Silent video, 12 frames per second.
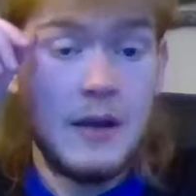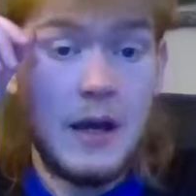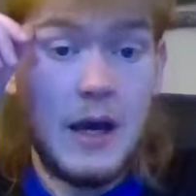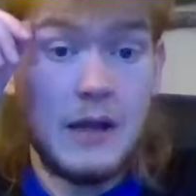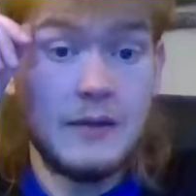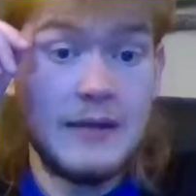
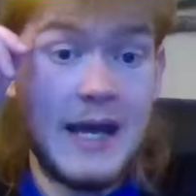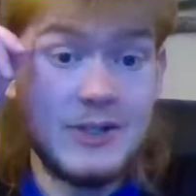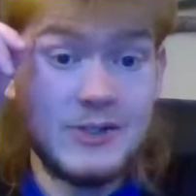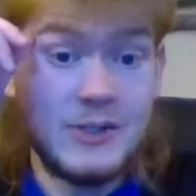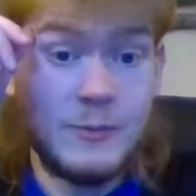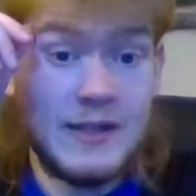
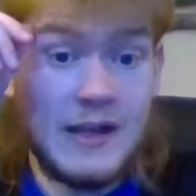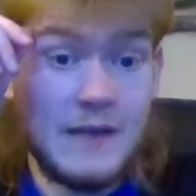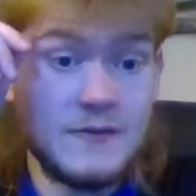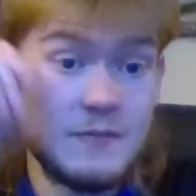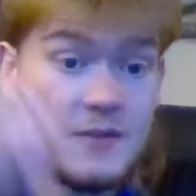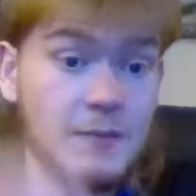Last year, we did
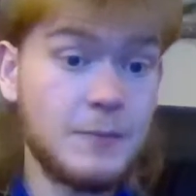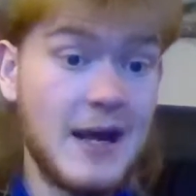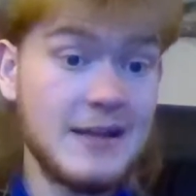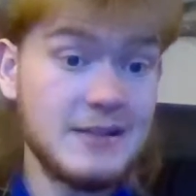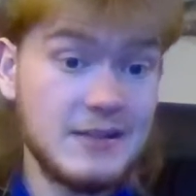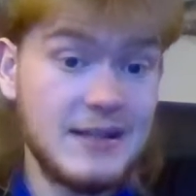have some
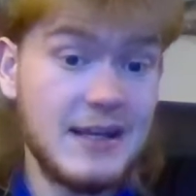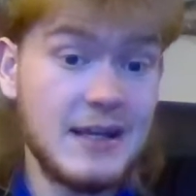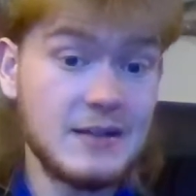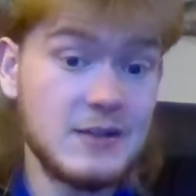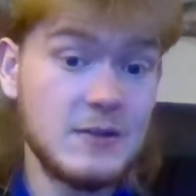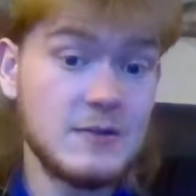surprising
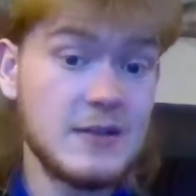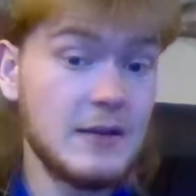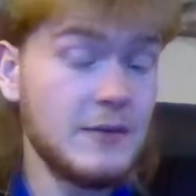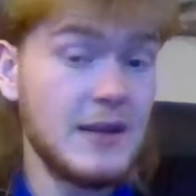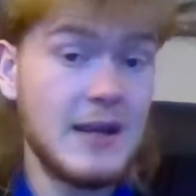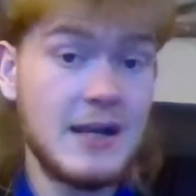DNQs.
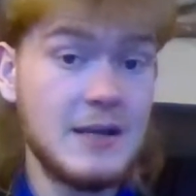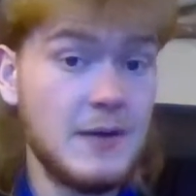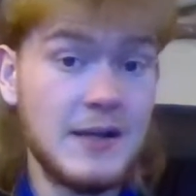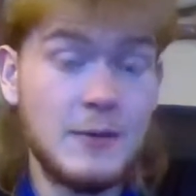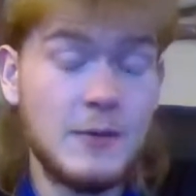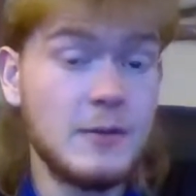I don't think
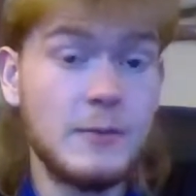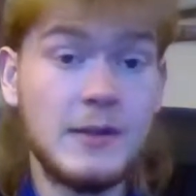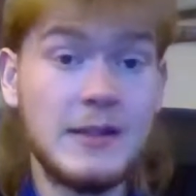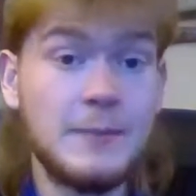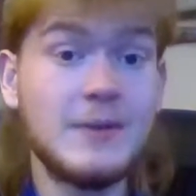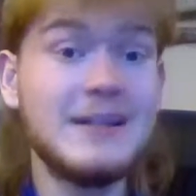anybody would have
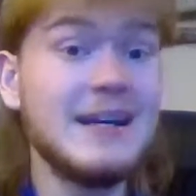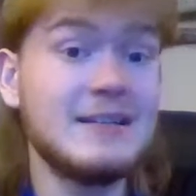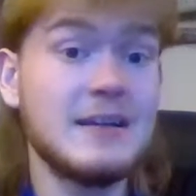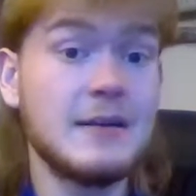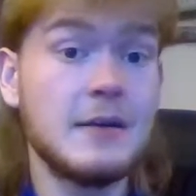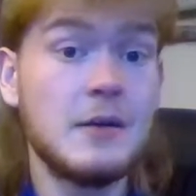really
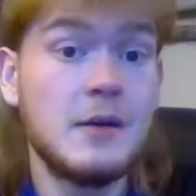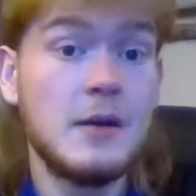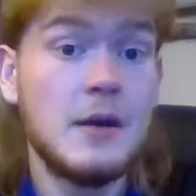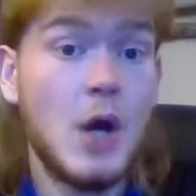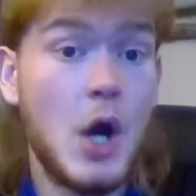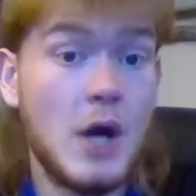predicted
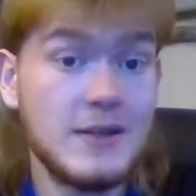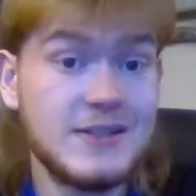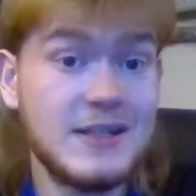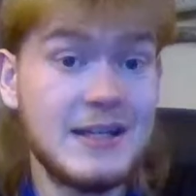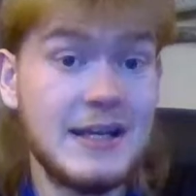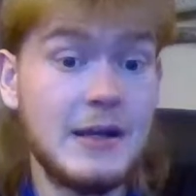
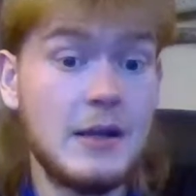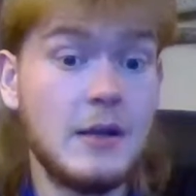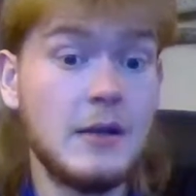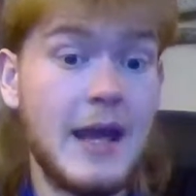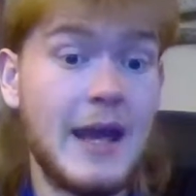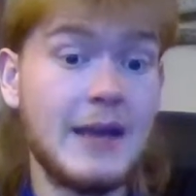Austin
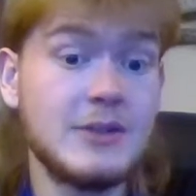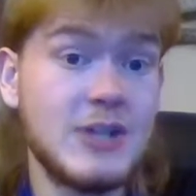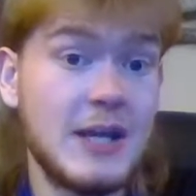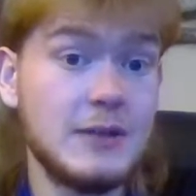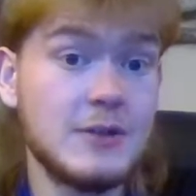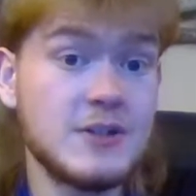Hill and
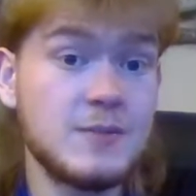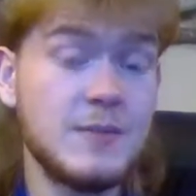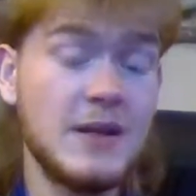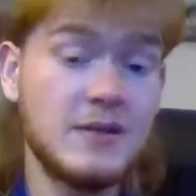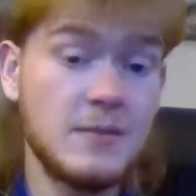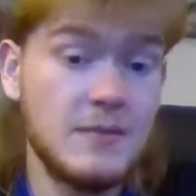Chandler
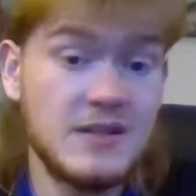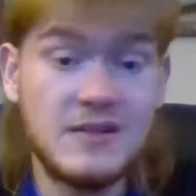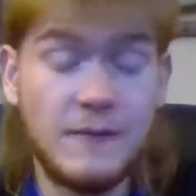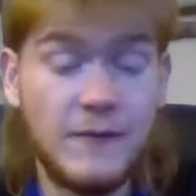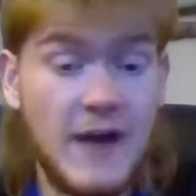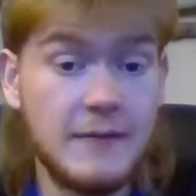Smith to
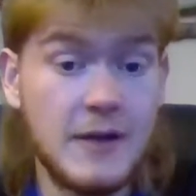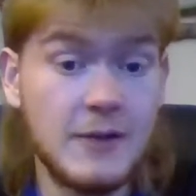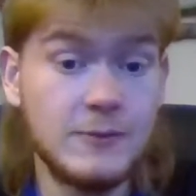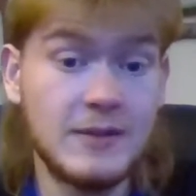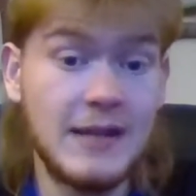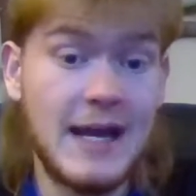miss the
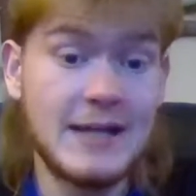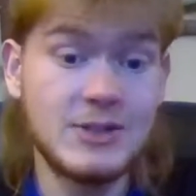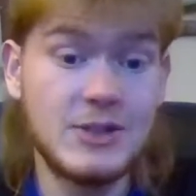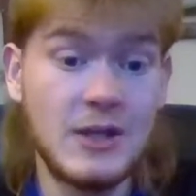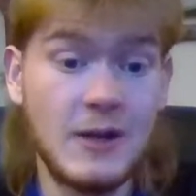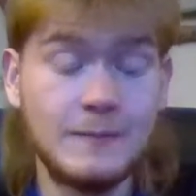500
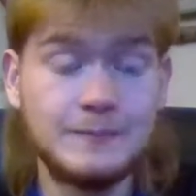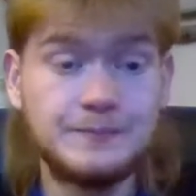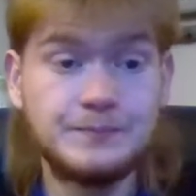last year.